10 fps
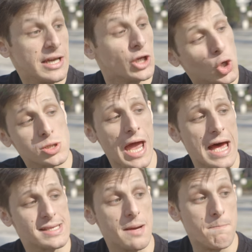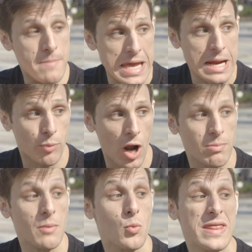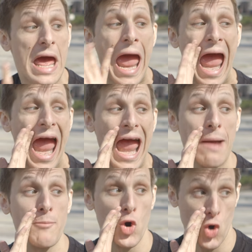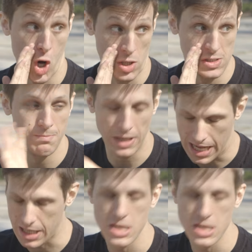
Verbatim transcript: He also has a big problem with hemorrhoids, but like